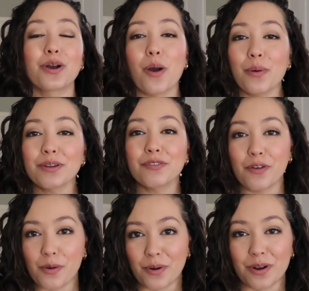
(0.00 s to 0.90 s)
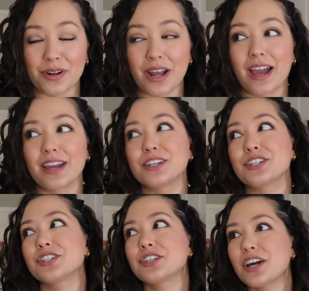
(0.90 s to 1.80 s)
going forward, I
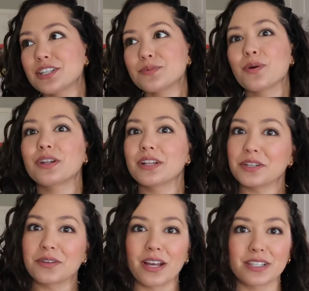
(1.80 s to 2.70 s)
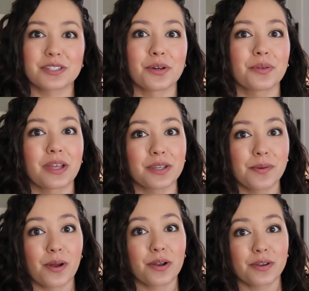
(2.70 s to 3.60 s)
just want to let you guys know that you
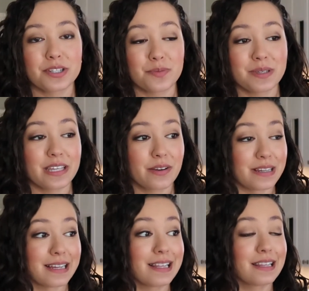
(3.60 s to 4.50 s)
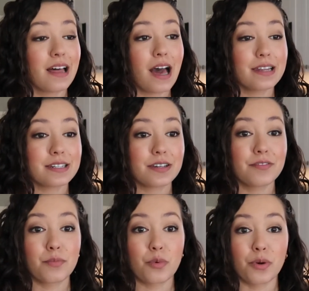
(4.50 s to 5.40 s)
are going to be hearing a lot
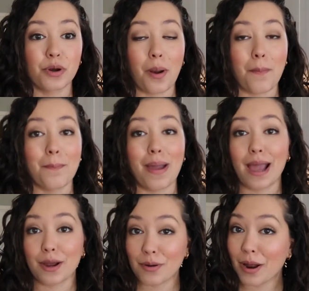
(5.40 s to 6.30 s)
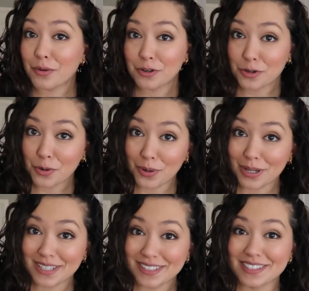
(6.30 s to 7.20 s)
of more background
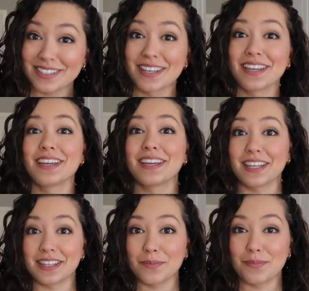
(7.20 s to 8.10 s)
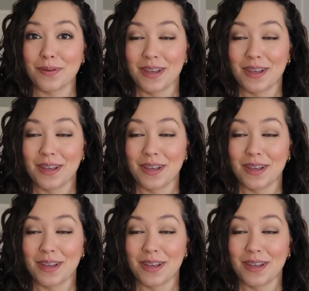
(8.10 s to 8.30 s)
noise in the,